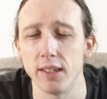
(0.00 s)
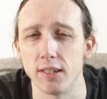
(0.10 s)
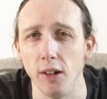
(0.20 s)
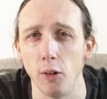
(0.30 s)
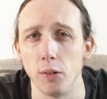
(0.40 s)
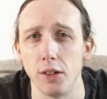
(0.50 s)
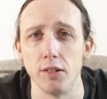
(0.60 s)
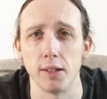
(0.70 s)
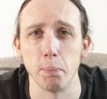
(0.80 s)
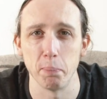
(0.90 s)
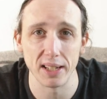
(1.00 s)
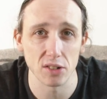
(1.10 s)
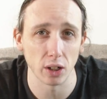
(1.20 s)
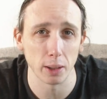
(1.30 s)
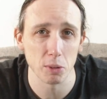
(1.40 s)
so using
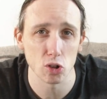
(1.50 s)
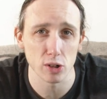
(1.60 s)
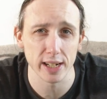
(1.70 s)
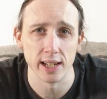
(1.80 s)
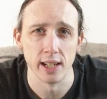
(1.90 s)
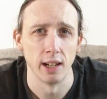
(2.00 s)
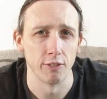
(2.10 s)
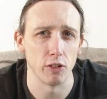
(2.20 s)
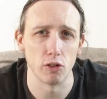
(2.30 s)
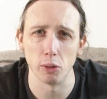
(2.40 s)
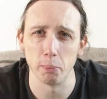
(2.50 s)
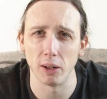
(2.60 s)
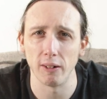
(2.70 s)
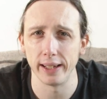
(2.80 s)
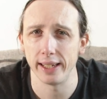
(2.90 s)
mental imagery. If you've done
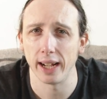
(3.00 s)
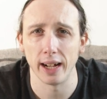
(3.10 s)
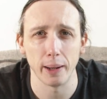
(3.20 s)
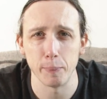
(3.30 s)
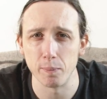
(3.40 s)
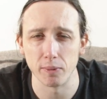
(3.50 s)
my